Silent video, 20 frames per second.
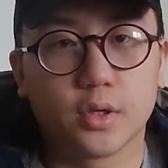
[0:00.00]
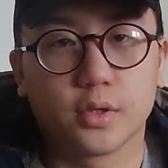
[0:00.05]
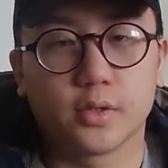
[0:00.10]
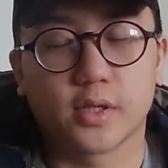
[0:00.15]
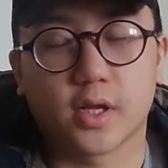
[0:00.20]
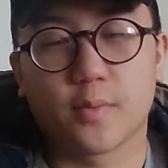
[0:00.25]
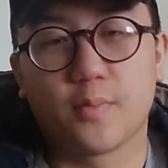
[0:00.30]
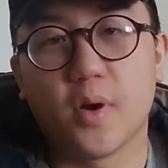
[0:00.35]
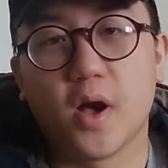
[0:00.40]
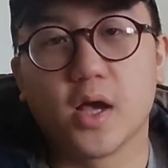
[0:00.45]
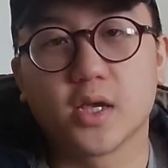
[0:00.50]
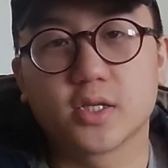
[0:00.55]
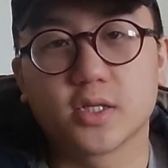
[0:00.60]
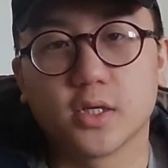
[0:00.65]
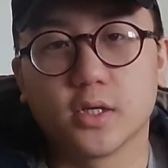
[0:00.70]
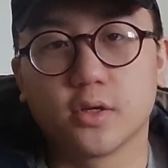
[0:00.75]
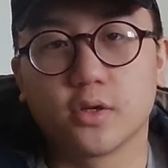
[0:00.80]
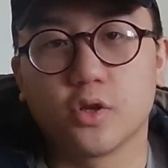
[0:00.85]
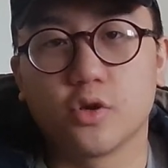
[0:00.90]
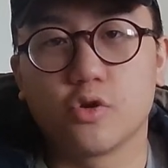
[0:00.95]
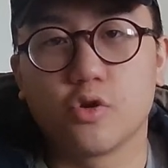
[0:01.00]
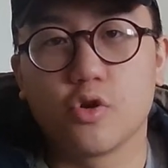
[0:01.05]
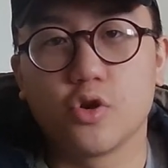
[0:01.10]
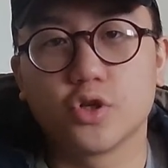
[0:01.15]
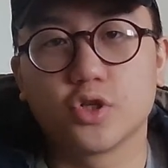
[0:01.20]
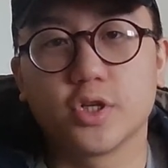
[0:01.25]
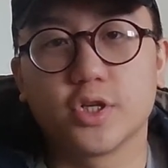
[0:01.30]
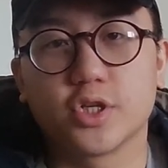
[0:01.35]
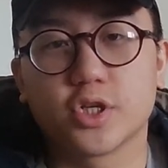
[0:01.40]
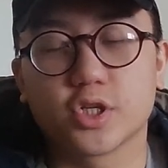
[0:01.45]
Like a person who
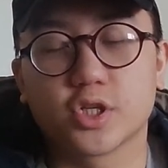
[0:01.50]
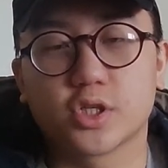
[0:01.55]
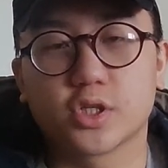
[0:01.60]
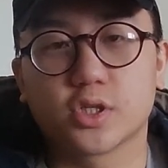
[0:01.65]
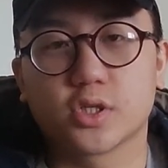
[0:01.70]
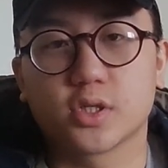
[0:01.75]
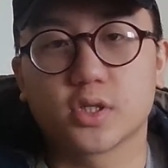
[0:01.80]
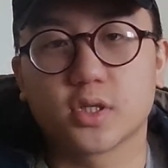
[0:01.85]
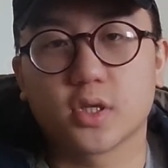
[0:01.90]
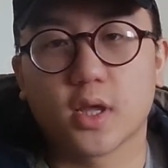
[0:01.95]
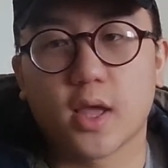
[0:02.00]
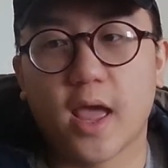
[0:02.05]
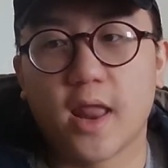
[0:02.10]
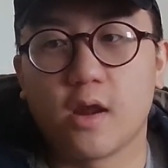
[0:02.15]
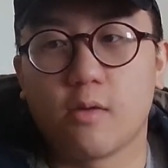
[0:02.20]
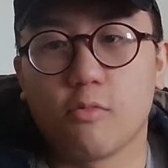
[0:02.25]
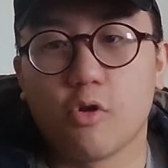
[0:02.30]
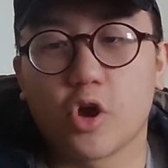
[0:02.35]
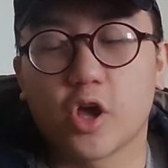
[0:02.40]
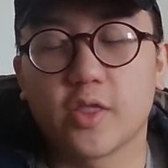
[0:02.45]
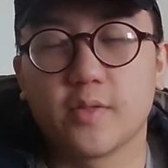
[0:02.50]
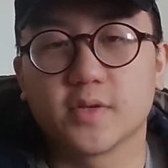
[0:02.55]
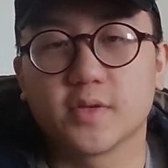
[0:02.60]
usually just end up locking